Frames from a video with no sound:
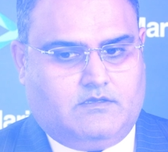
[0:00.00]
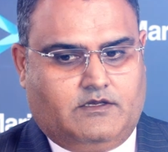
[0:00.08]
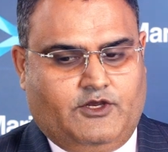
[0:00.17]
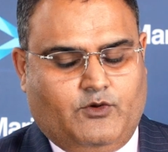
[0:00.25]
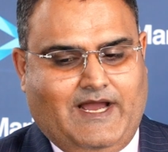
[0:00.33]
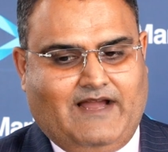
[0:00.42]

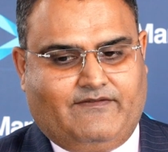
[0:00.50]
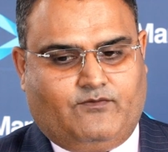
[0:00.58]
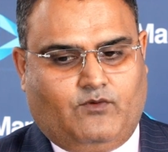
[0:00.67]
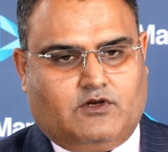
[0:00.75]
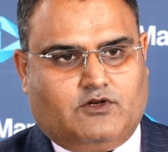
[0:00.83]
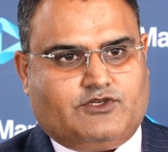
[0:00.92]
You have
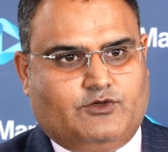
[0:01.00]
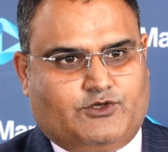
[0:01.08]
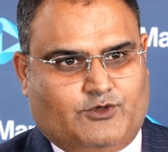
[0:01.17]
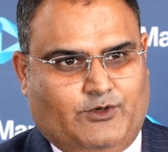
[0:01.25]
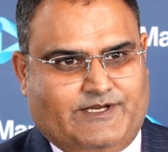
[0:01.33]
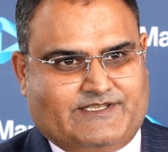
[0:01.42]
one or two
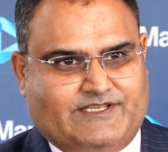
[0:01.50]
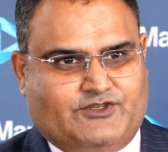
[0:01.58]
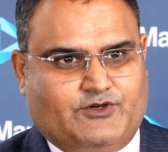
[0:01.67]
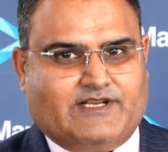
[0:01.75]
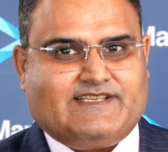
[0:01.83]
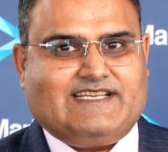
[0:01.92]
choices.
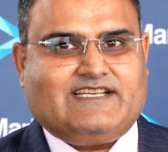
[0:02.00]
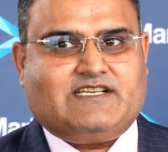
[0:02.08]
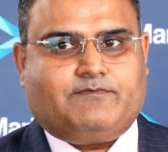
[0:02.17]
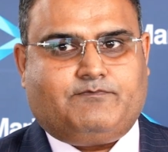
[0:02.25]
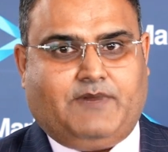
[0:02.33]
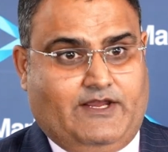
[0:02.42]
You can set
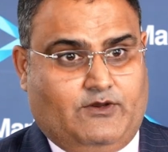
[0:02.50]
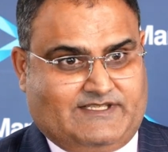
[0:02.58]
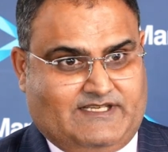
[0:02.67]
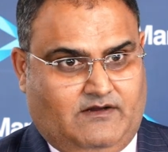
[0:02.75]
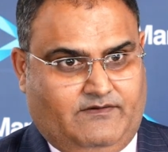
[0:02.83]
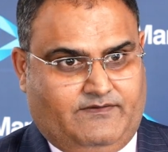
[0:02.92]
up by
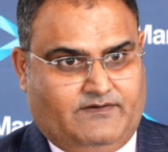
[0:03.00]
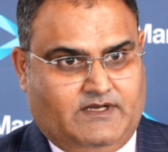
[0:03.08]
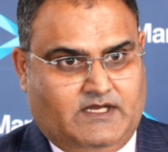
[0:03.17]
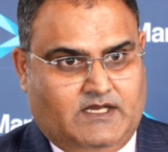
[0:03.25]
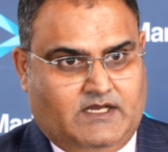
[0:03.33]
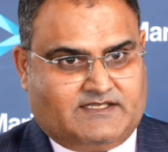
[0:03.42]
yourself.
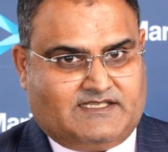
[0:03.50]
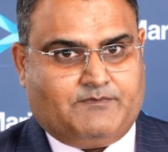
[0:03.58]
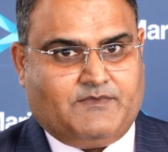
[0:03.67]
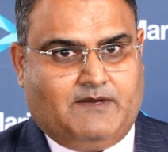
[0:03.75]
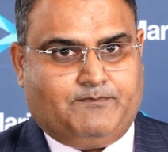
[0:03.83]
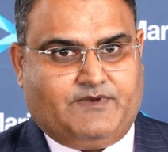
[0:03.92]

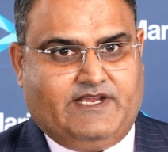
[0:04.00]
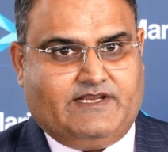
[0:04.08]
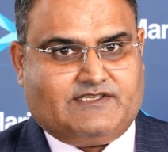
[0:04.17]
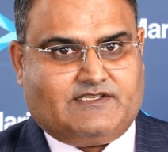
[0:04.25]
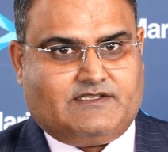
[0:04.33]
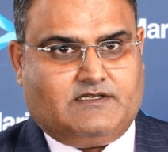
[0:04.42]
Some
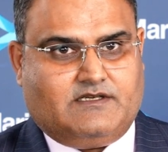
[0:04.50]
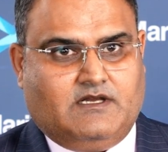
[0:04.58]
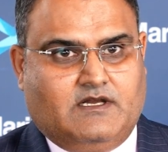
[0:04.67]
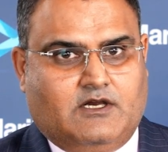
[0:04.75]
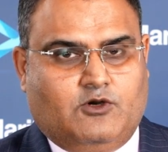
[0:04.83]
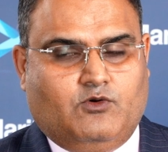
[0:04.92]
companies
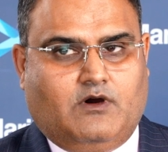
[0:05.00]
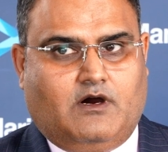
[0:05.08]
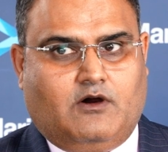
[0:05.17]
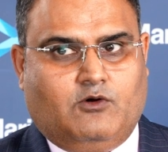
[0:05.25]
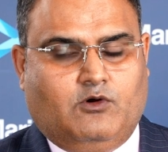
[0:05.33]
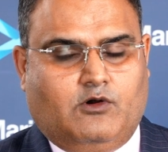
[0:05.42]
who
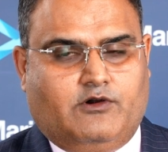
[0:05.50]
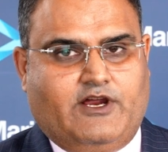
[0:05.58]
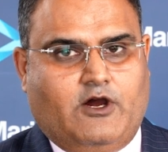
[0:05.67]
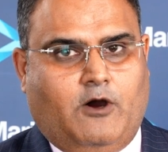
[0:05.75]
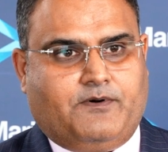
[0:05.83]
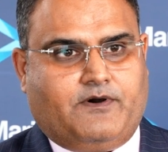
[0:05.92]

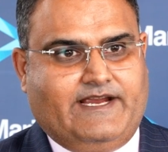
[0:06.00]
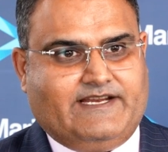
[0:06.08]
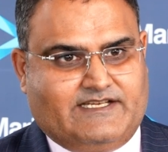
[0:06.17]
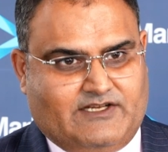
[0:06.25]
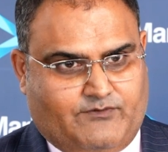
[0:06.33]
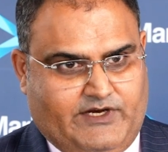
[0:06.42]
already operate
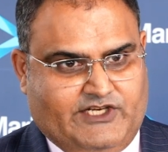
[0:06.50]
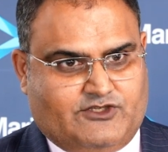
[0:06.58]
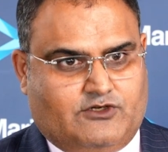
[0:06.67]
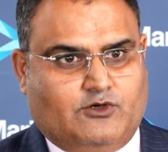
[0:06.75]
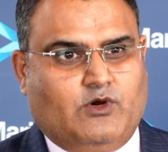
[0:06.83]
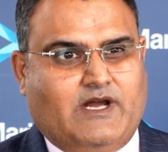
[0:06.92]
in the
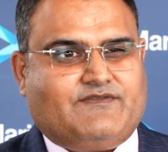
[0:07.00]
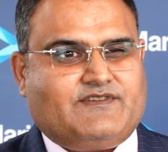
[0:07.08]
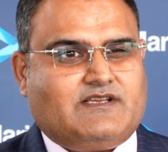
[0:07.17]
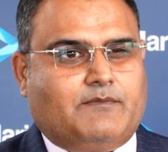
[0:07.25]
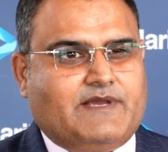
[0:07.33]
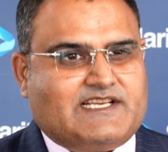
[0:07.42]
region or who have
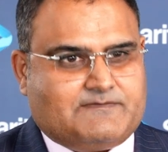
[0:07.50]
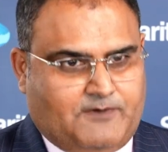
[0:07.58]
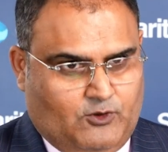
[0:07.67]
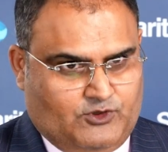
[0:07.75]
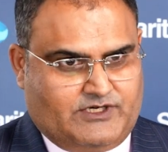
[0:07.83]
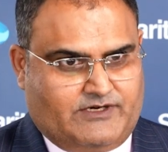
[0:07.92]
some
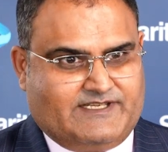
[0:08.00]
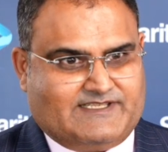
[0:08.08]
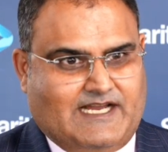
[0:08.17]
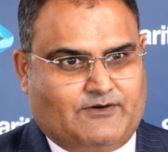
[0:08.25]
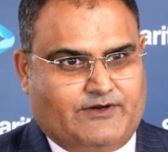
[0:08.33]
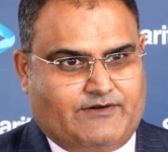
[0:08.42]
exposure in
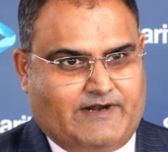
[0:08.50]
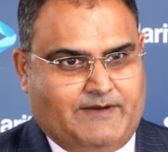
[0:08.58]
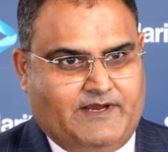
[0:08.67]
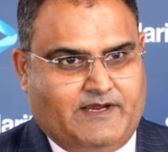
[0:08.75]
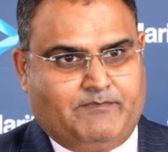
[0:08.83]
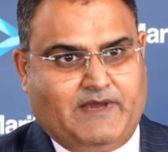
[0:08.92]
Saudi
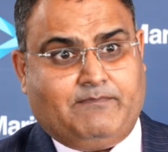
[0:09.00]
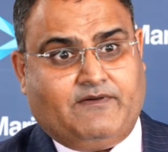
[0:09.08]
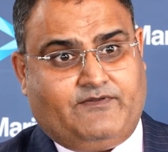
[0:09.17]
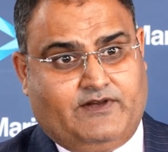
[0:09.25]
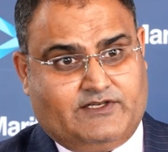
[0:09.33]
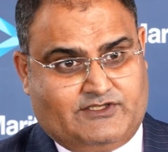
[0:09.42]
Arabia may
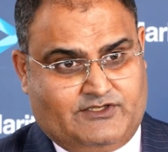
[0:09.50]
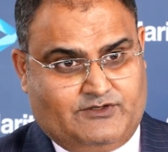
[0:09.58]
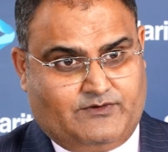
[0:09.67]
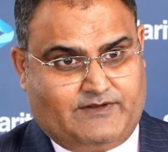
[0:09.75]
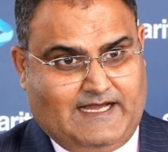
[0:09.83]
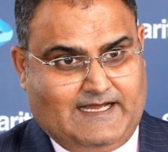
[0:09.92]
prefer to
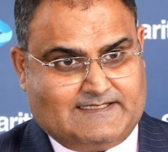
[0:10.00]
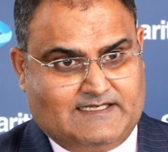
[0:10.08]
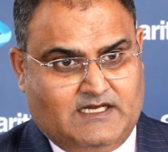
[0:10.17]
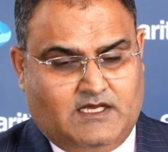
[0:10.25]
do that.